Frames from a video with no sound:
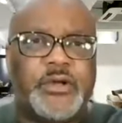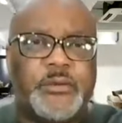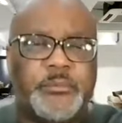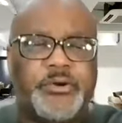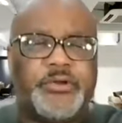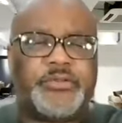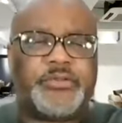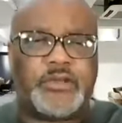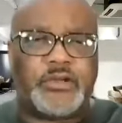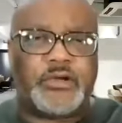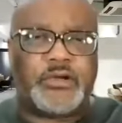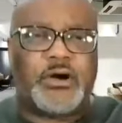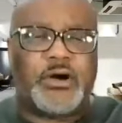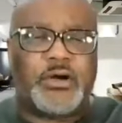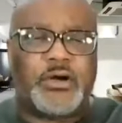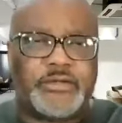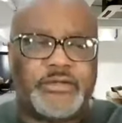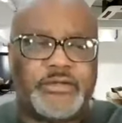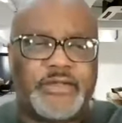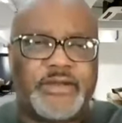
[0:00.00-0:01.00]
puts and
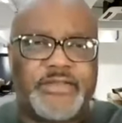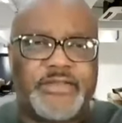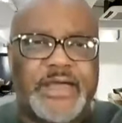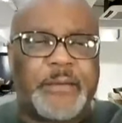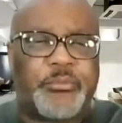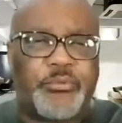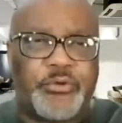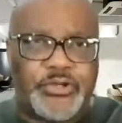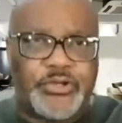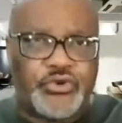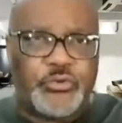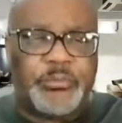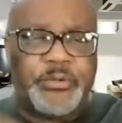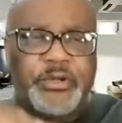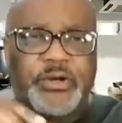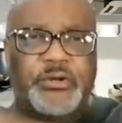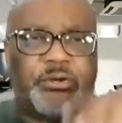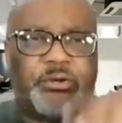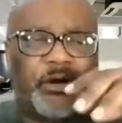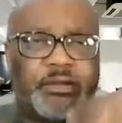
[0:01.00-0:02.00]
calls. And then at that point, you
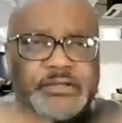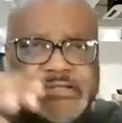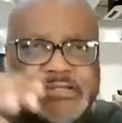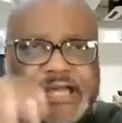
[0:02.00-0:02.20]
build on